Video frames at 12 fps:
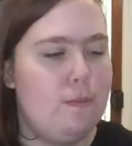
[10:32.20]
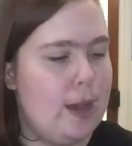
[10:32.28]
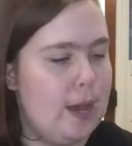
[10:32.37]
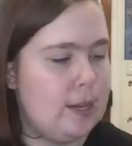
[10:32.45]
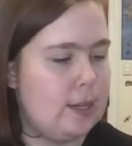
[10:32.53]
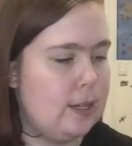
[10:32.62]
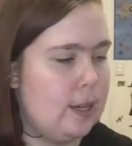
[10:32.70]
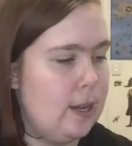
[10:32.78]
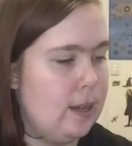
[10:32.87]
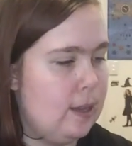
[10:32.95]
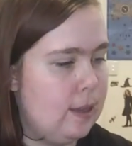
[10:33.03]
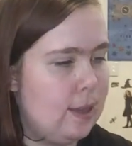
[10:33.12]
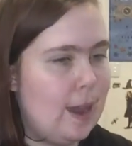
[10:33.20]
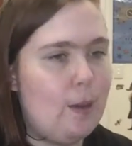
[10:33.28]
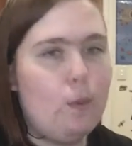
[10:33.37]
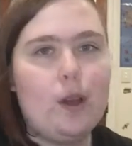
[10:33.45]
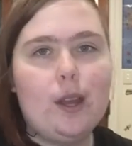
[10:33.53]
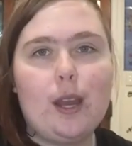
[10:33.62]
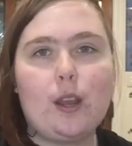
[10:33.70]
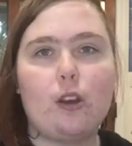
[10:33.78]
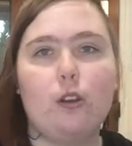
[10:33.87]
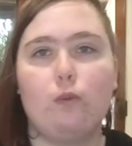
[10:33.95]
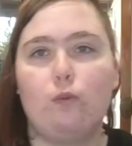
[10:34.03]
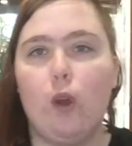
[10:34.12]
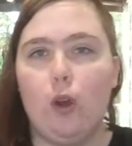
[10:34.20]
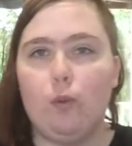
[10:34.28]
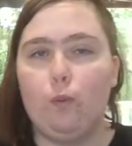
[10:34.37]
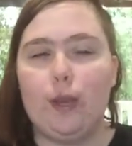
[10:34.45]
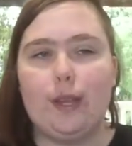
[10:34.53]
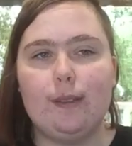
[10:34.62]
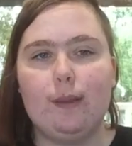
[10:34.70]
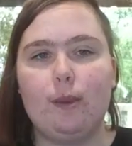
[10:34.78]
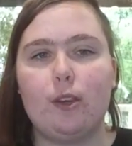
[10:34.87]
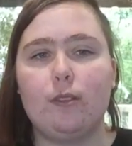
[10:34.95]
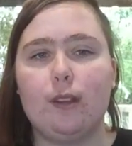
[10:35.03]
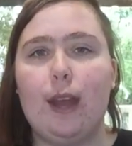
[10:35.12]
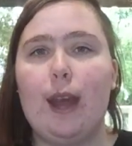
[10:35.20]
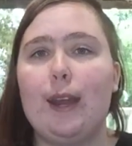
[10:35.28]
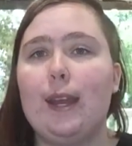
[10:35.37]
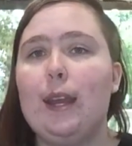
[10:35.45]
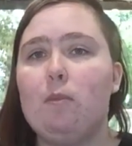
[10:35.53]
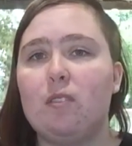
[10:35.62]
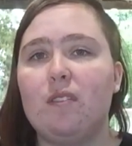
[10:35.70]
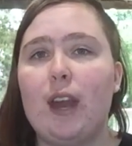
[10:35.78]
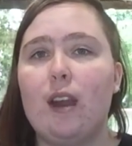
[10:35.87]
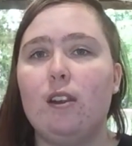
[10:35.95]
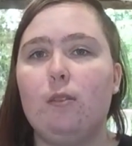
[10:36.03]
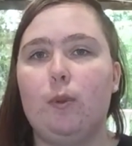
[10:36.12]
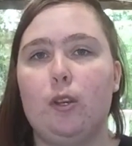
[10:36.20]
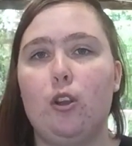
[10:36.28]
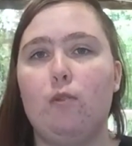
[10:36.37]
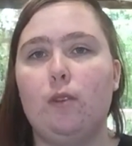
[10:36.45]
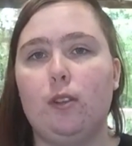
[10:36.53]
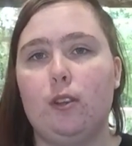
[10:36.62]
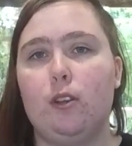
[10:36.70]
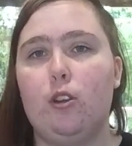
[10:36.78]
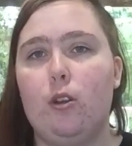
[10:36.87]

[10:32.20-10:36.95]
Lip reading: match that one, I got a Ron Weasley because I had heaps of Harrys but no Rons and no